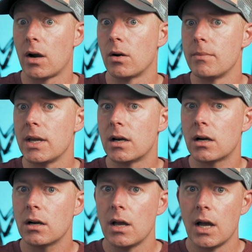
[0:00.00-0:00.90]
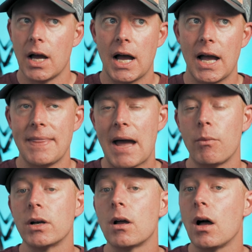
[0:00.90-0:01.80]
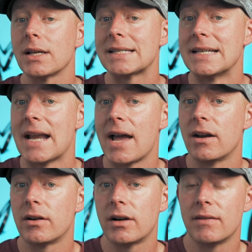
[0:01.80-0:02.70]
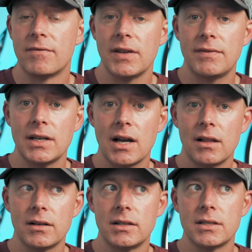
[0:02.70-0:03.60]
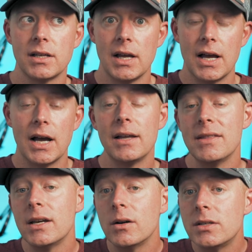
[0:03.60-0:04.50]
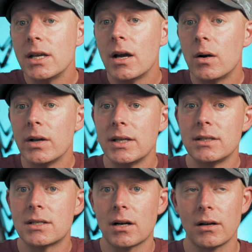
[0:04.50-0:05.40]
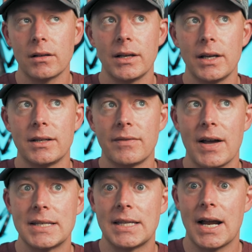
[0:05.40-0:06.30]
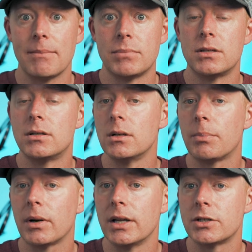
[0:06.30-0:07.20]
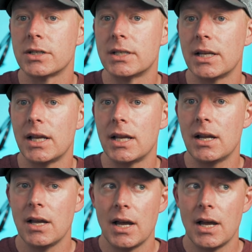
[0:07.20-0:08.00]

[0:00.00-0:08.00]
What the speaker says: Aerometer, and that one costs $950. And the Notio is currently a device that I'm super interested in.